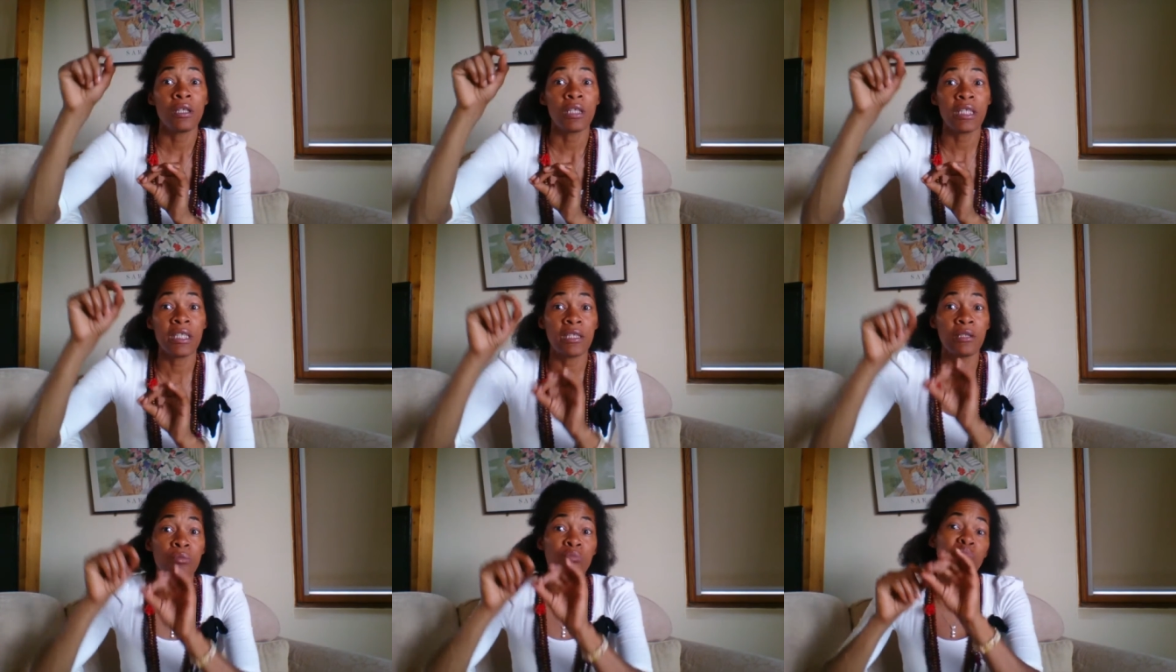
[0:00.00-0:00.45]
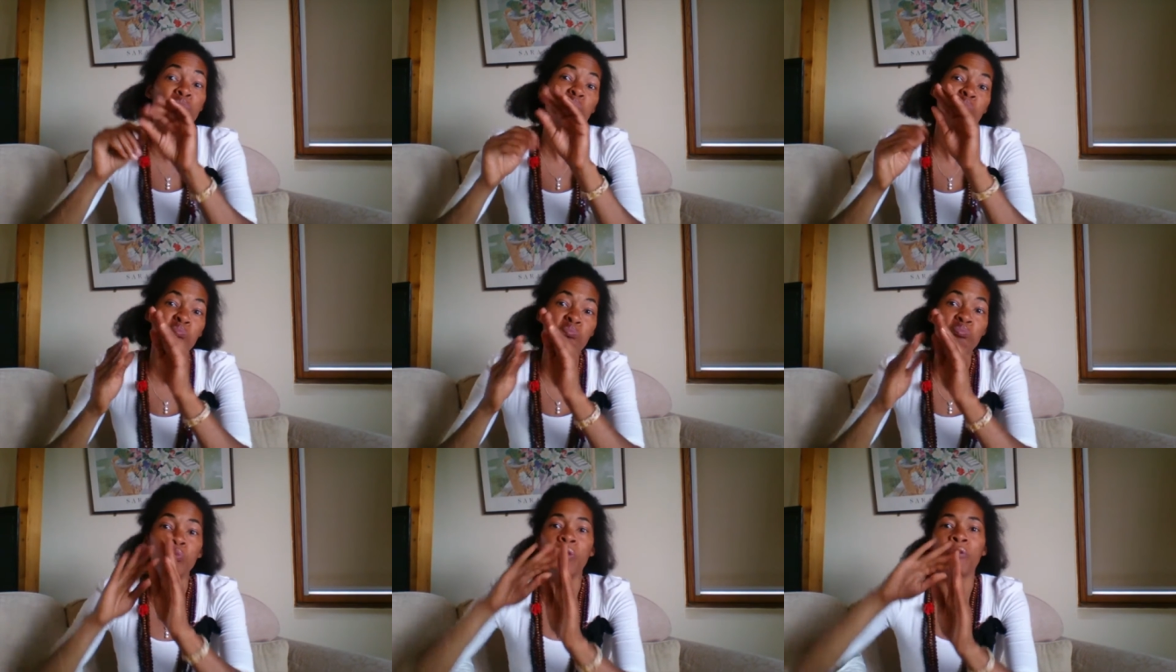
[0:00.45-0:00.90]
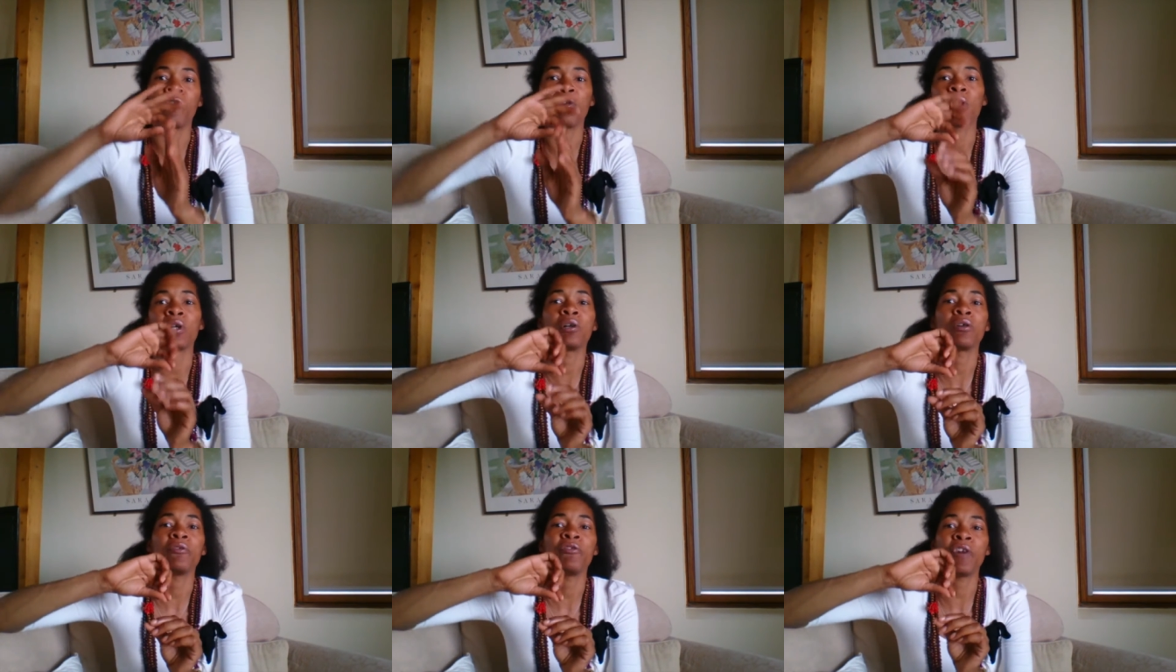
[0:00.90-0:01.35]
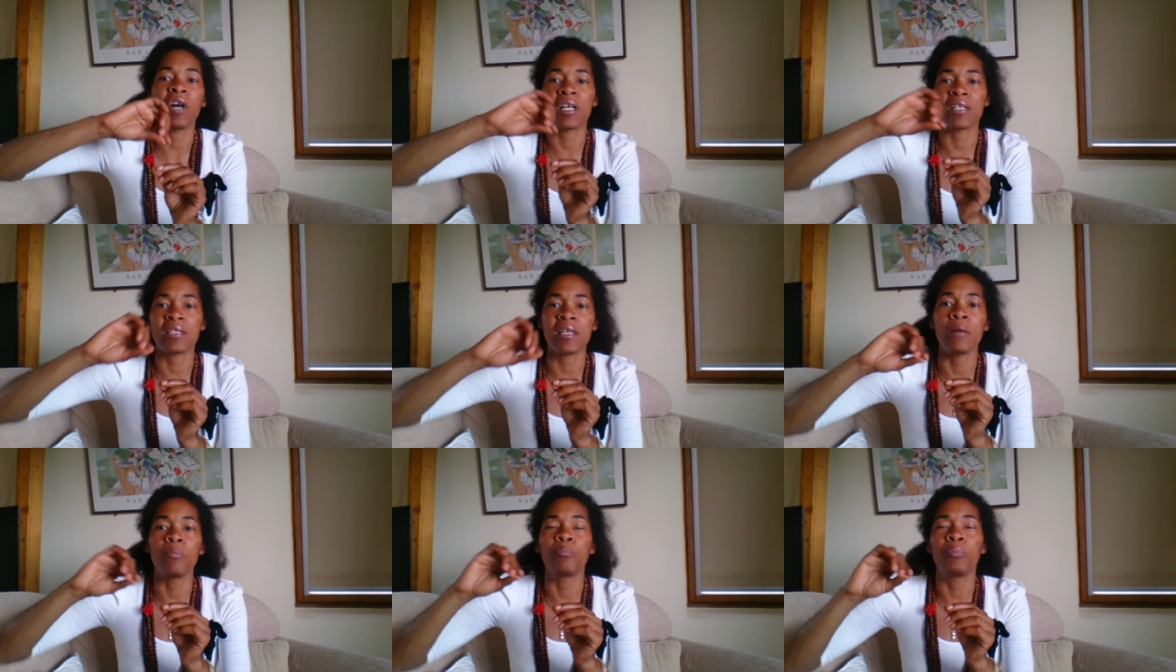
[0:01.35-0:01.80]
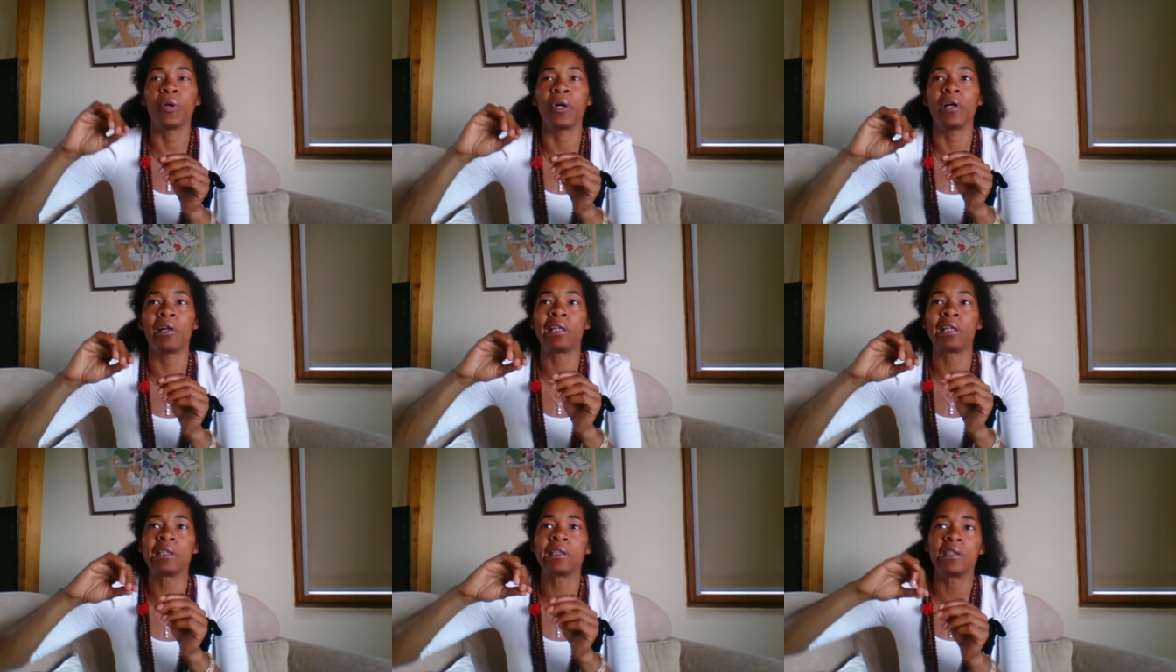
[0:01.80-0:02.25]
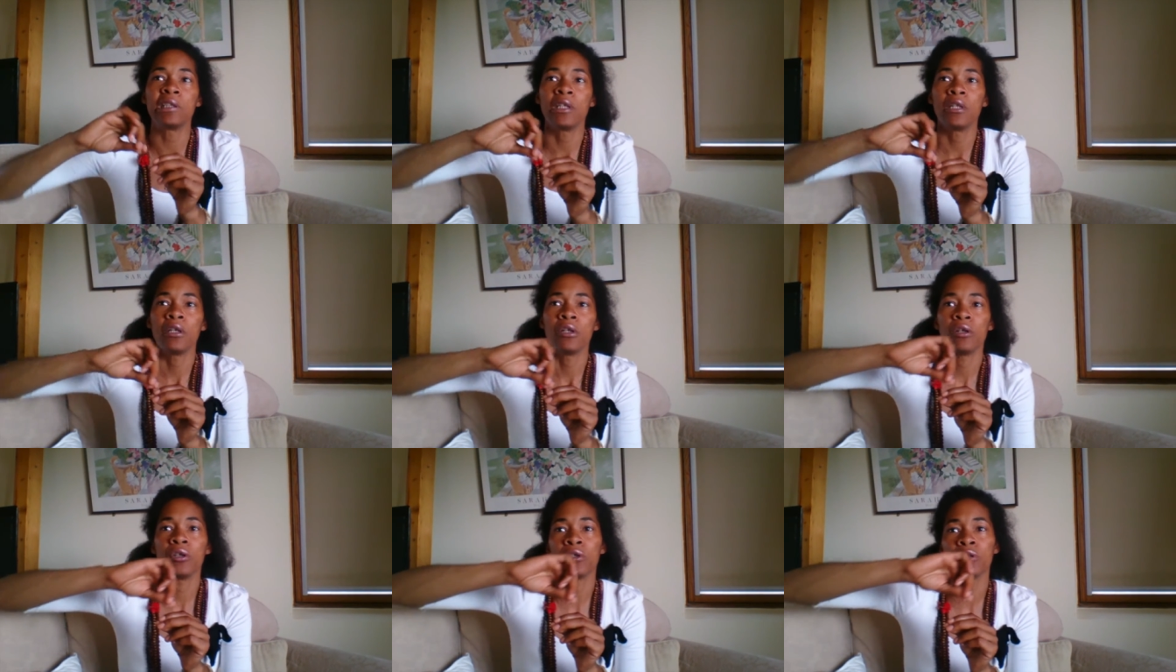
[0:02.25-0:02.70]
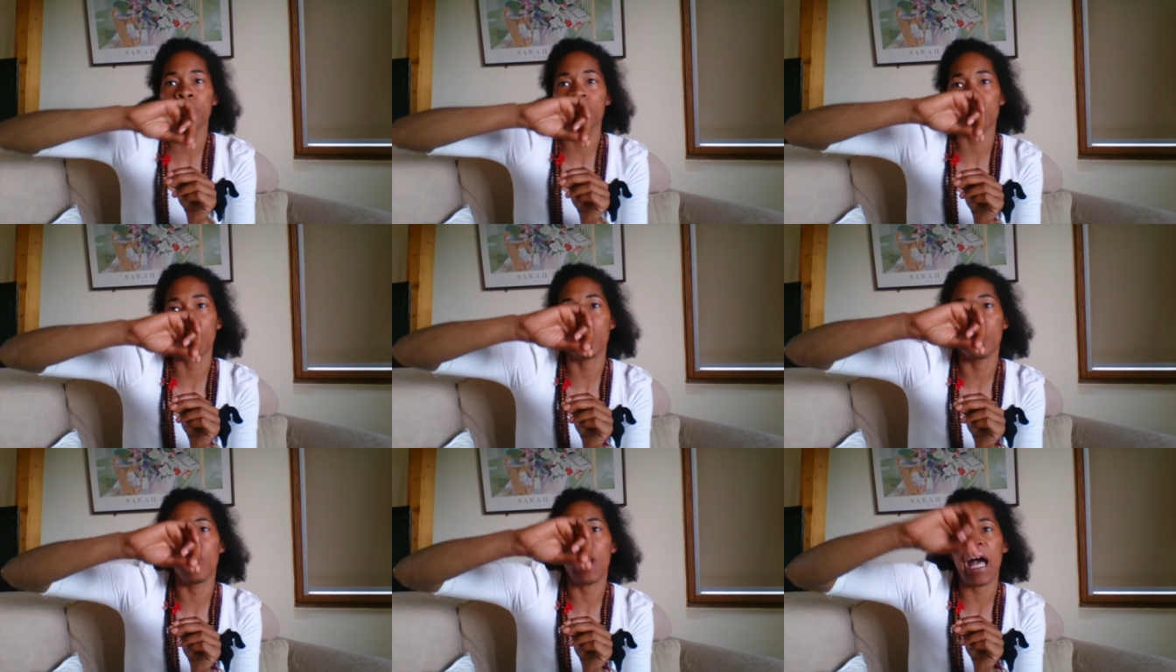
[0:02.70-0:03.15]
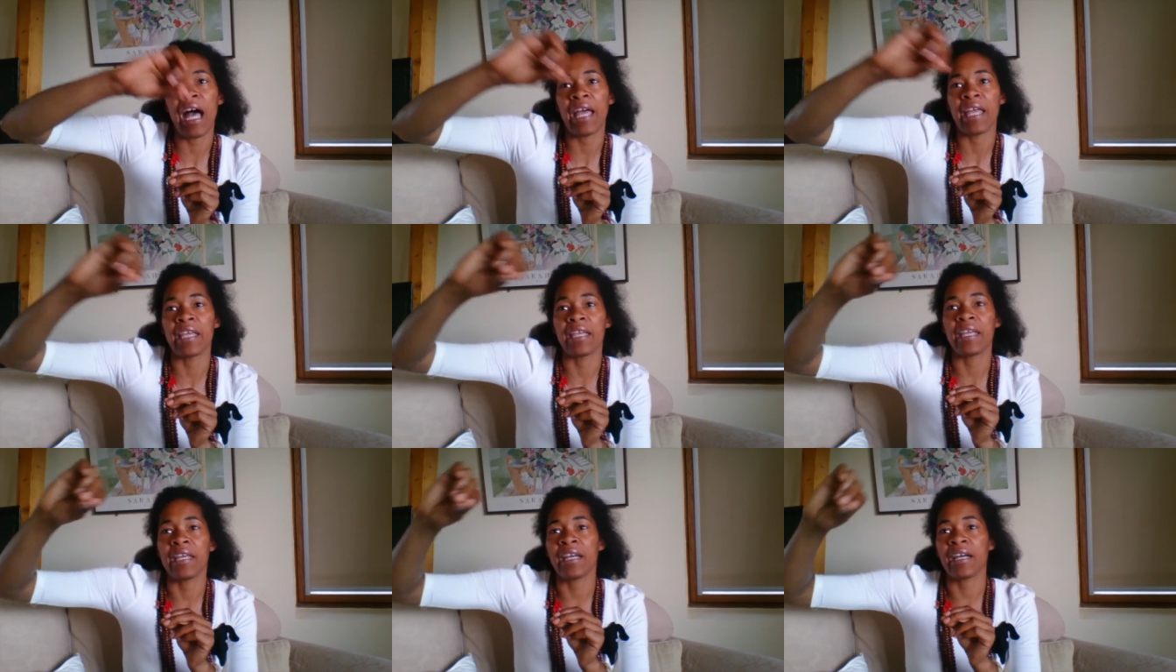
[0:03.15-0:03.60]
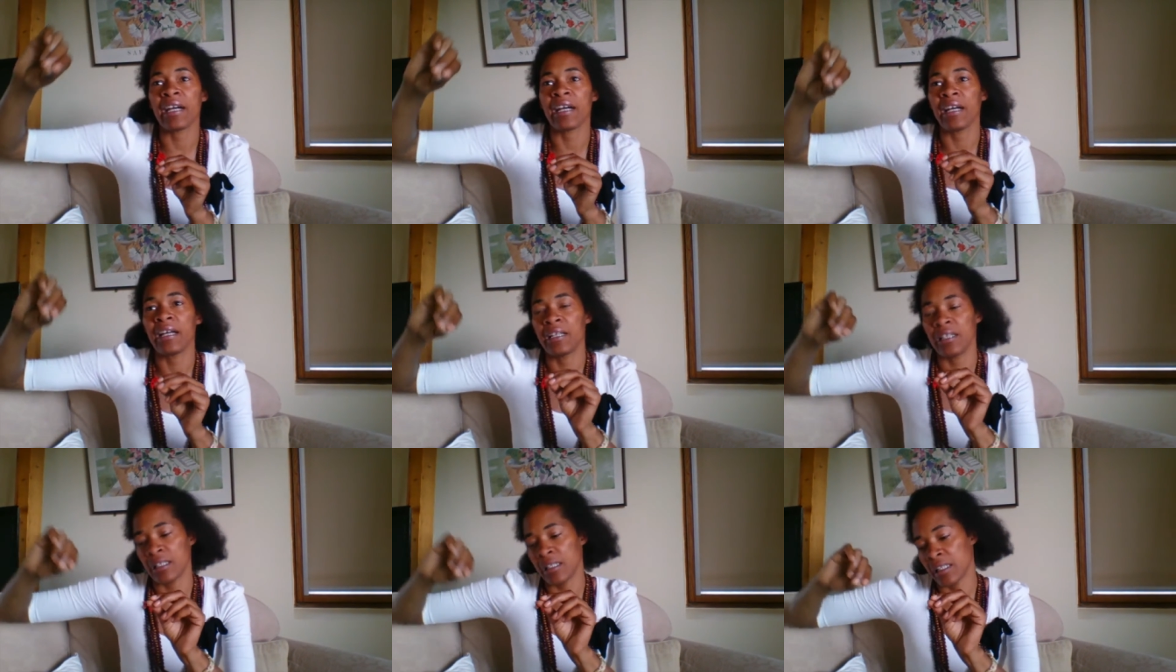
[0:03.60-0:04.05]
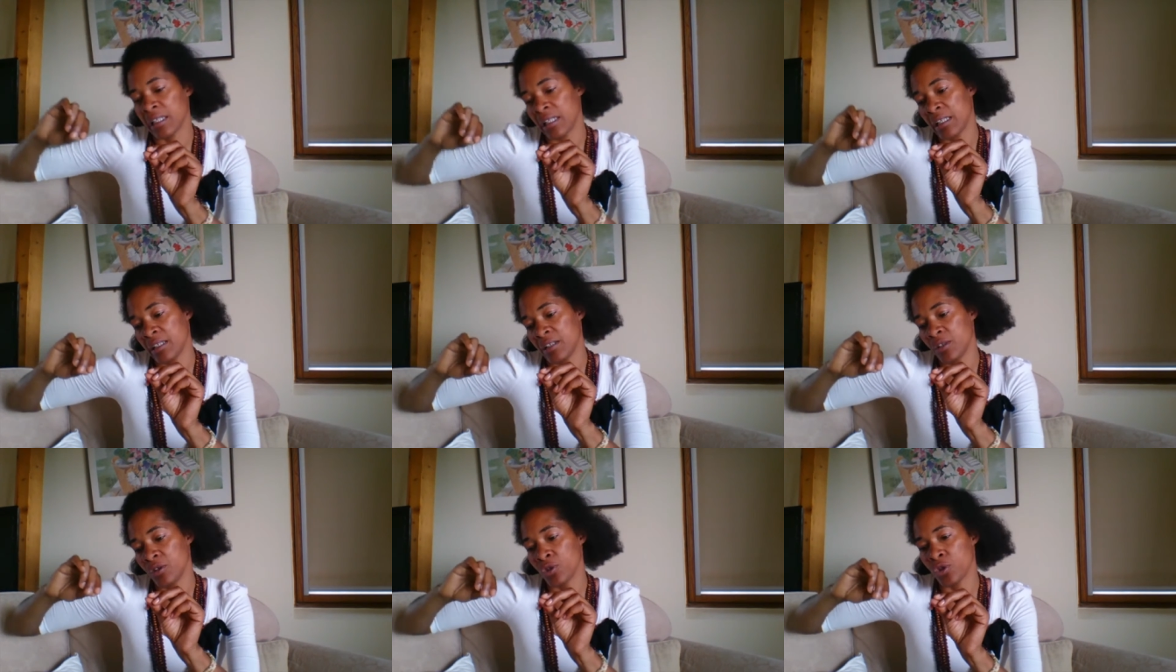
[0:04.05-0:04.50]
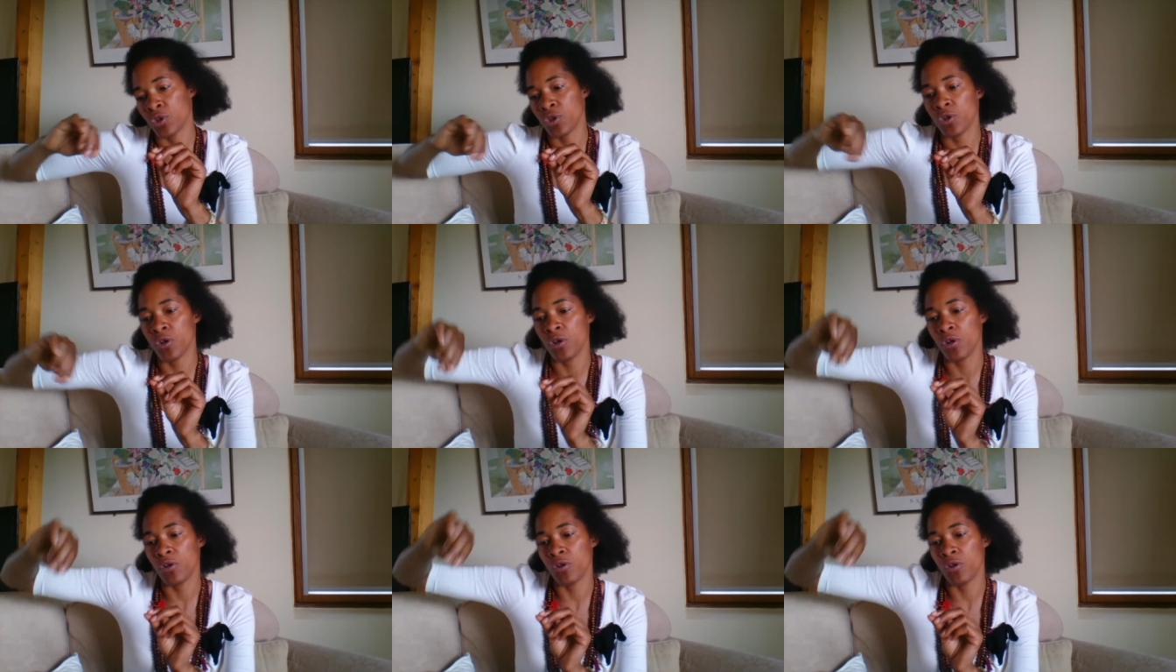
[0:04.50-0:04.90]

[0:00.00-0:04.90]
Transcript: in for for example the air uh, the